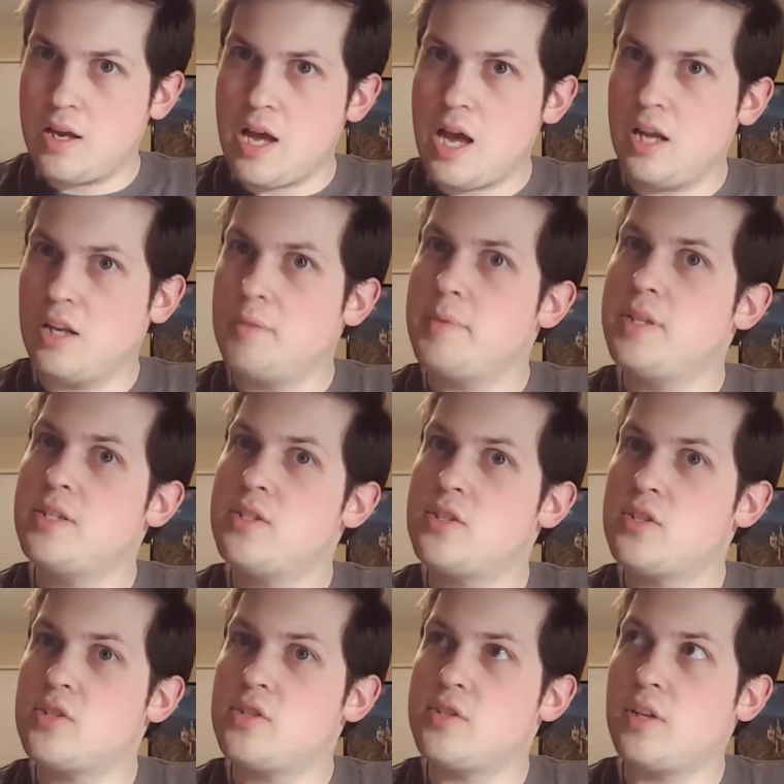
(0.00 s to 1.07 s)

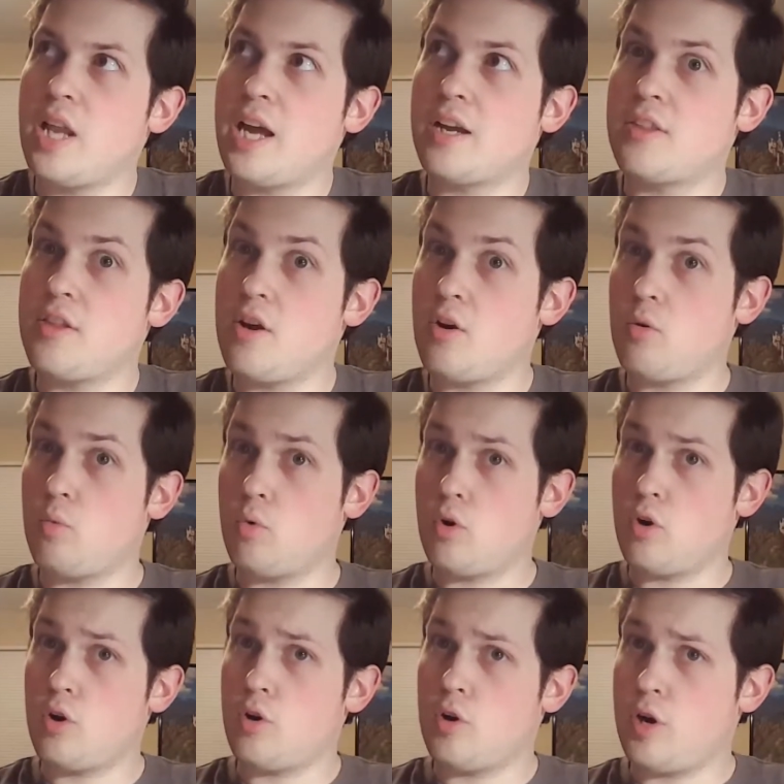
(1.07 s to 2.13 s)
elements like there
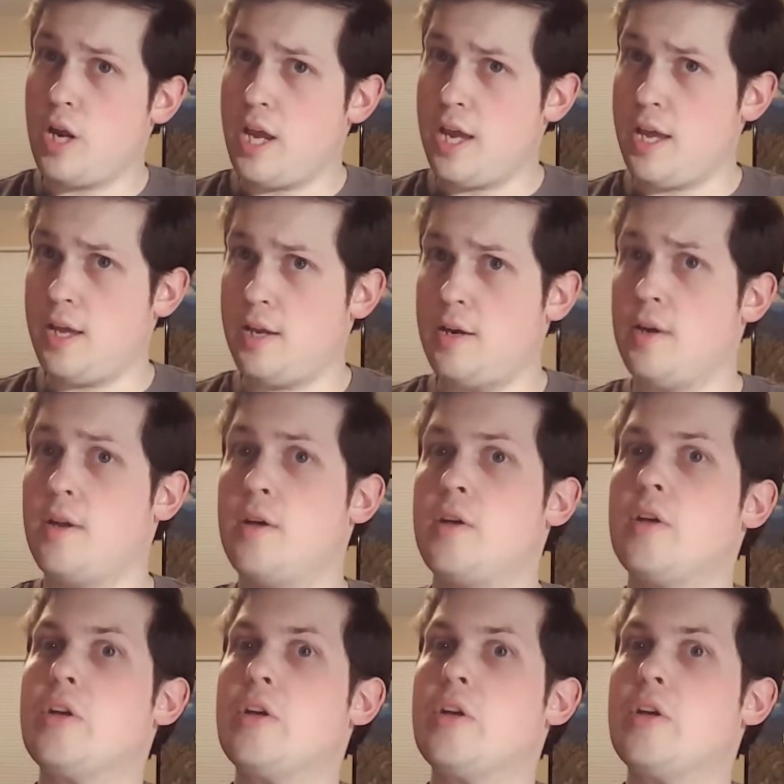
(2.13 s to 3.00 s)
were in